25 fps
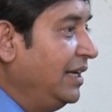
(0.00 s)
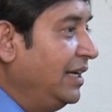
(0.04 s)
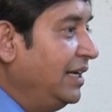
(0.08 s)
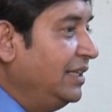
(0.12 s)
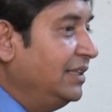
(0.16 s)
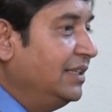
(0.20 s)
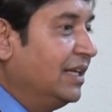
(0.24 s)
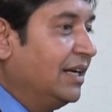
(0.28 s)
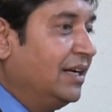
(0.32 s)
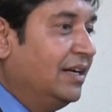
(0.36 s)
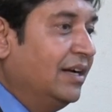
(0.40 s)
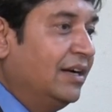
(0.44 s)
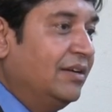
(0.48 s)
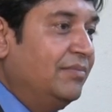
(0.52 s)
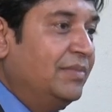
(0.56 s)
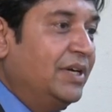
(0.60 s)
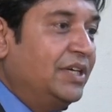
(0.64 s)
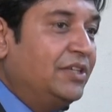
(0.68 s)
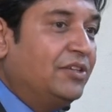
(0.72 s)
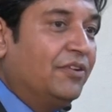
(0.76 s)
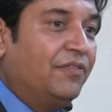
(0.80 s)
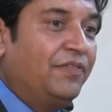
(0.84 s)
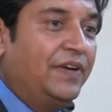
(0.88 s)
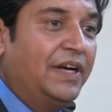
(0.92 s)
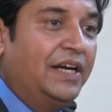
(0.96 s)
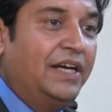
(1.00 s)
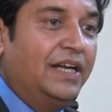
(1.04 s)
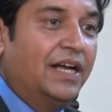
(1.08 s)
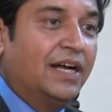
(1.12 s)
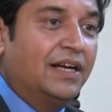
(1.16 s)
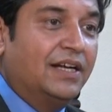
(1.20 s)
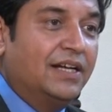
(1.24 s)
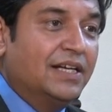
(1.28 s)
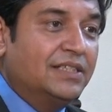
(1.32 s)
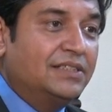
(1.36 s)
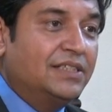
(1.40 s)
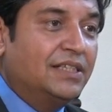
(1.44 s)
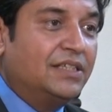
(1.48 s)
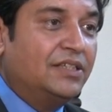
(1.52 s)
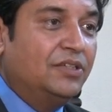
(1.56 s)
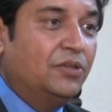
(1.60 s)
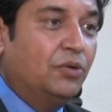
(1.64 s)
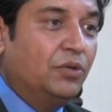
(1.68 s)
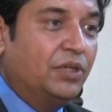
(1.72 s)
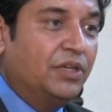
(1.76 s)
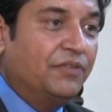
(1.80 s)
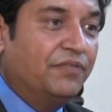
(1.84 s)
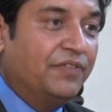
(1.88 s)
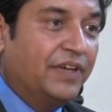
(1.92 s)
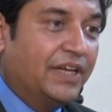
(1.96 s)
in the Government of India Gazette
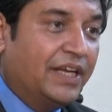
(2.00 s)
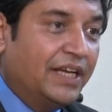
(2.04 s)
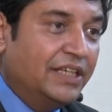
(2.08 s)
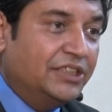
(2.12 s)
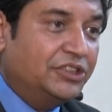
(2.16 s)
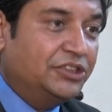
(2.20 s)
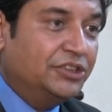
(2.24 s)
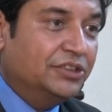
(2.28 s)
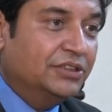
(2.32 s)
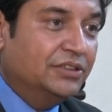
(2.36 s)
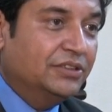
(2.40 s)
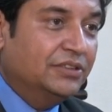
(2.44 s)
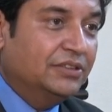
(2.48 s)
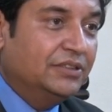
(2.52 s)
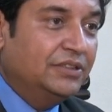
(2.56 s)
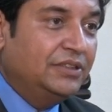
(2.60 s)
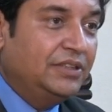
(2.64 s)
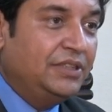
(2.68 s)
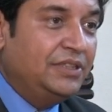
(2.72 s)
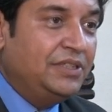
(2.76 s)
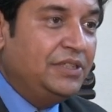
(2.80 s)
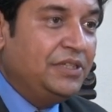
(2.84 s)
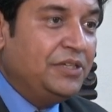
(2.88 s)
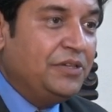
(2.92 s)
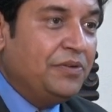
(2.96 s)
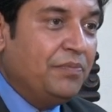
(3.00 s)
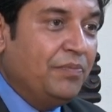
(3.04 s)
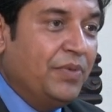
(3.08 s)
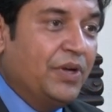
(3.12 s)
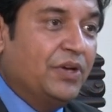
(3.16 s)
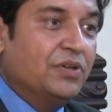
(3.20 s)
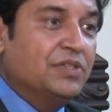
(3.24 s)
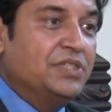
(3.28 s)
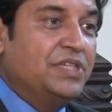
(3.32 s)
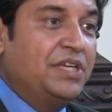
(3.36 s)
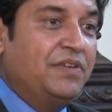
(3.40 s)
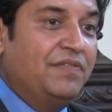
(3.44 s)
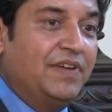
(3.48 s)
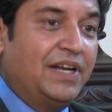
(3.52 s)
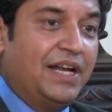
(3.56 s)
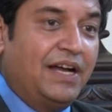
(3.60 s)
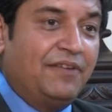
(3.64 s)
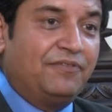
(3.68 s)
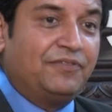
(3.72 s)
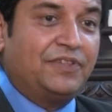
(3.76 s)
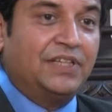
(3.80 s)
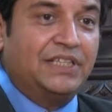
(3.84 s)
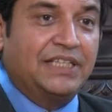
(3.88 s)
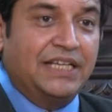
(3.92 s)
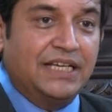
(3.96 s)
notification because even
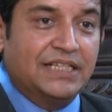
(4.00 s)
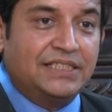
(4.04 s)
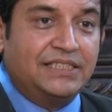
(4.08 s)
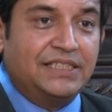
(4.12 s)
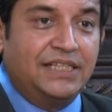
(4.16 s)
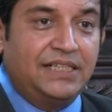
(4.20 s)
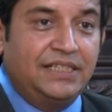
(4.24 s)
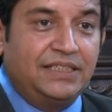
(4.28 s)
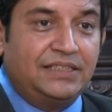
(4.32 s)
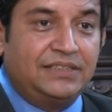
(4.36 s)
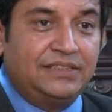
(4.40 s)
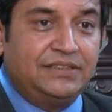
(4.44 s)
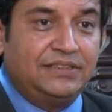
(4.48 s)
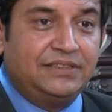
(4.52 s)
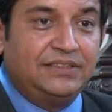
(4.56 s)
after the assent,